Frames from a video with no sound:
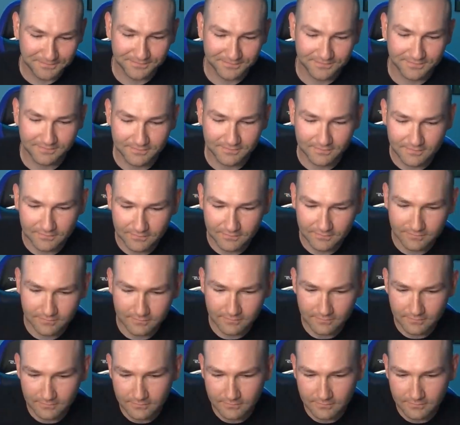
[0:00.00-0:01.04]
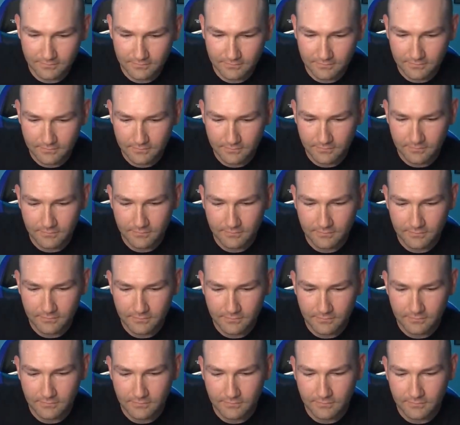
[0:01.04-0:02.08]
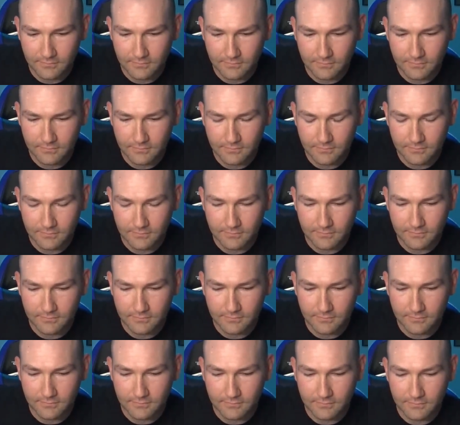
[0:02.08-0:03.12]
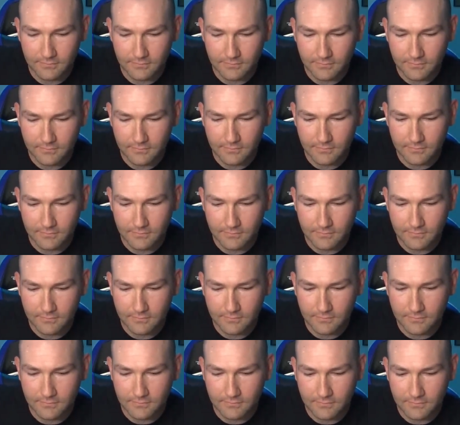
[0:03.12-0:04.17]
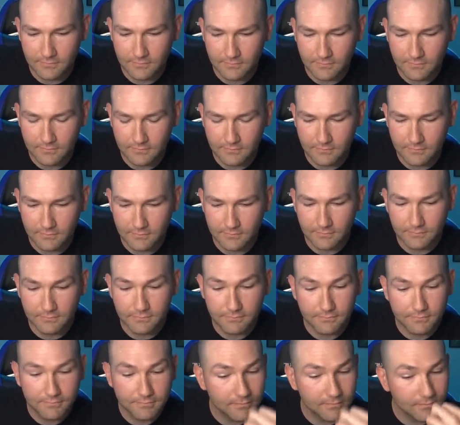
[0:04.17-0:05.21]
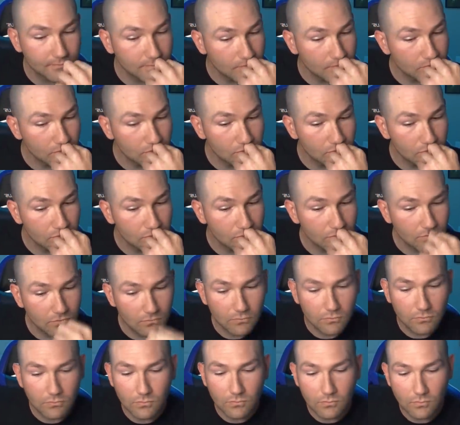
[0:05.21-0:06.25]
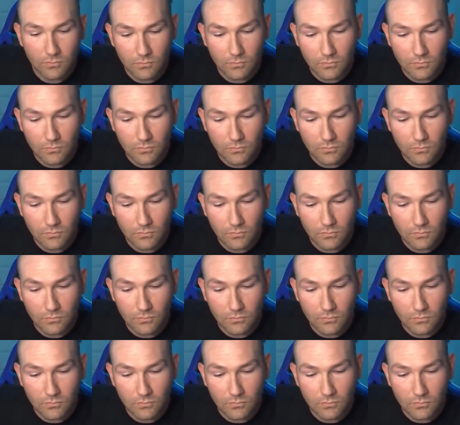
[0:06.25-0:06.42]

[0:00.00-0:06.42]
[no speech]